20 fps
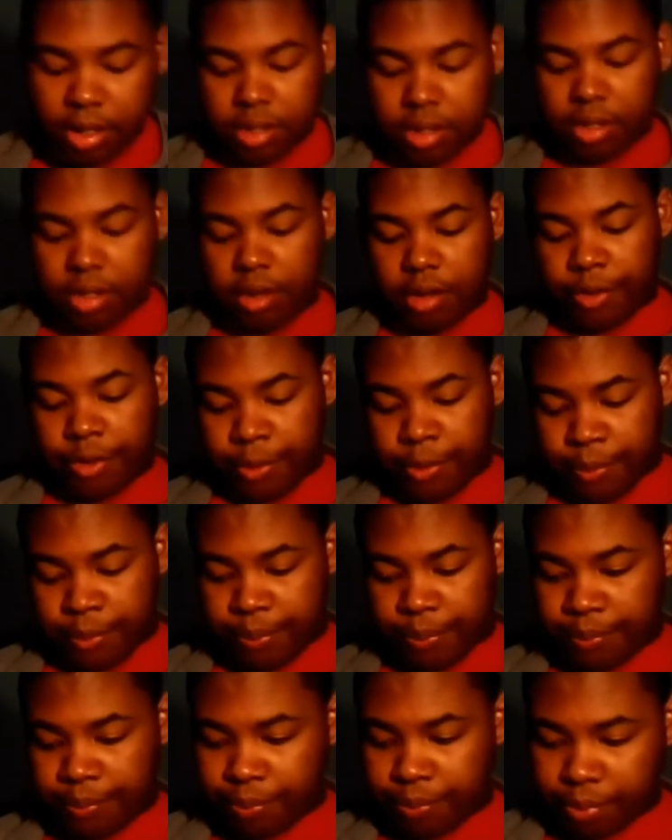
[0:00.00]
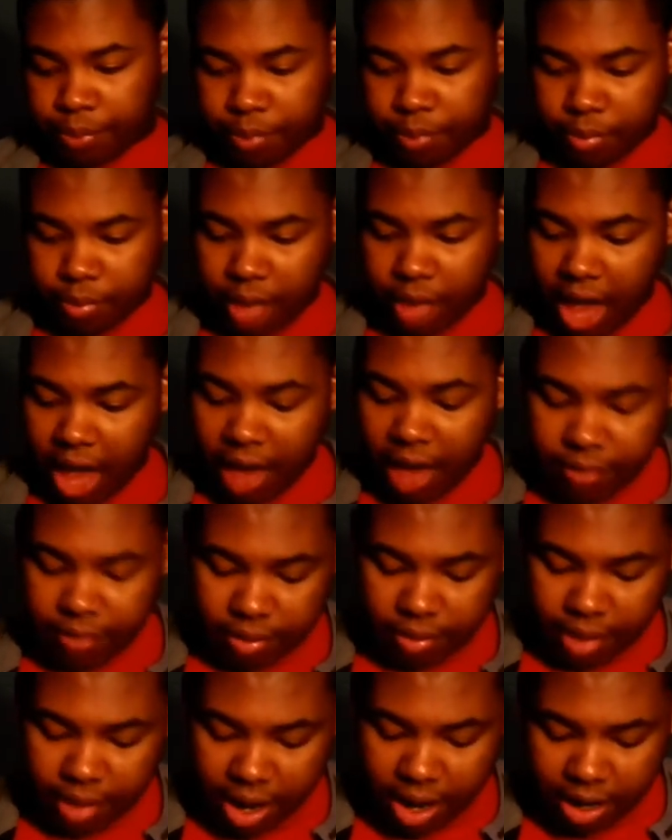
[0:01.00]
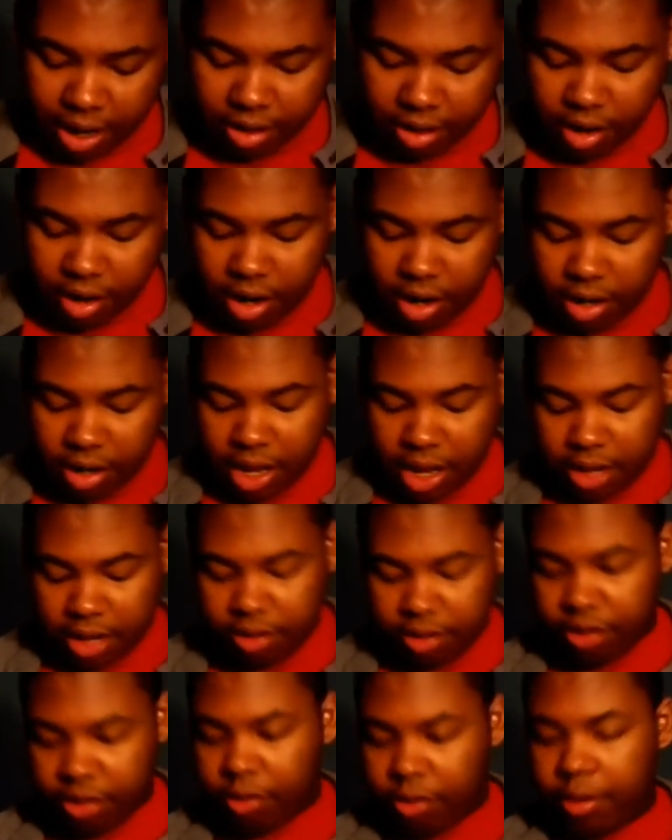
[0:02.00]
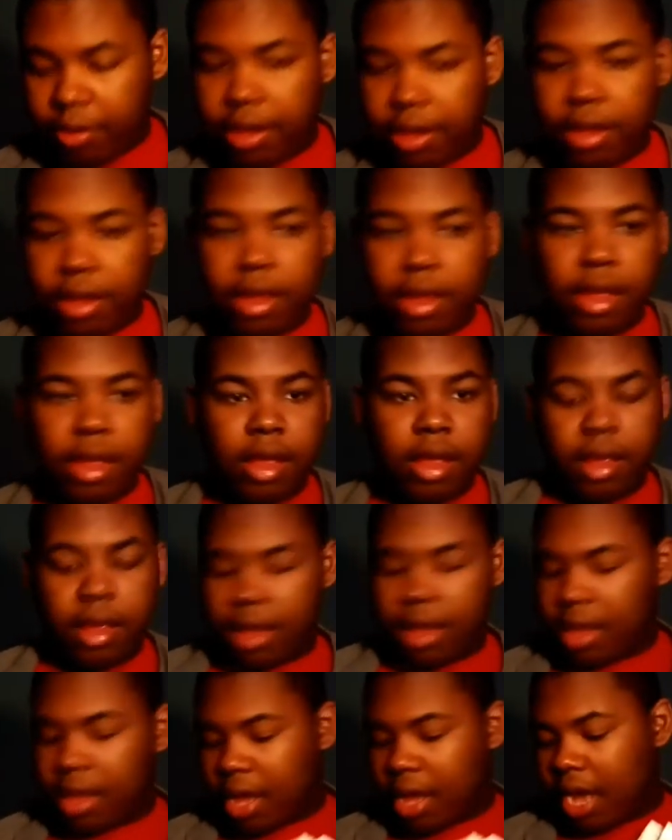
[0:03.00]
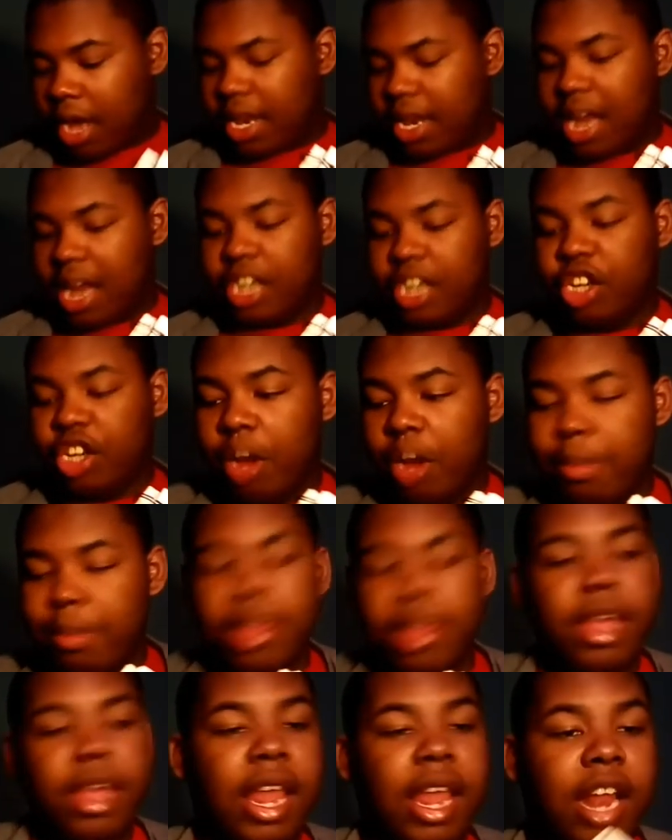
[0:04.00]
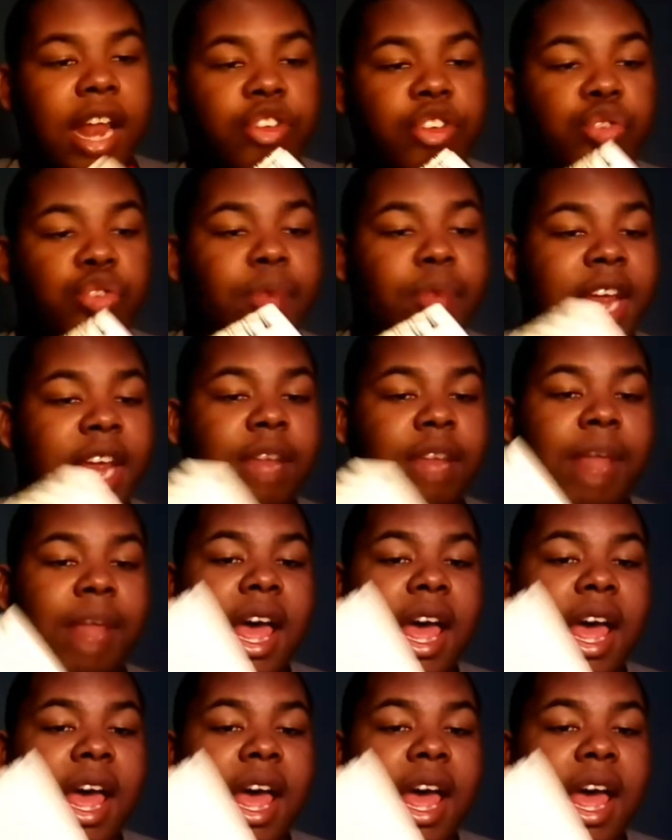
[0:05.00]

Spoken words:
So after that, I started like just doing. I just had a Sharpie and I drew random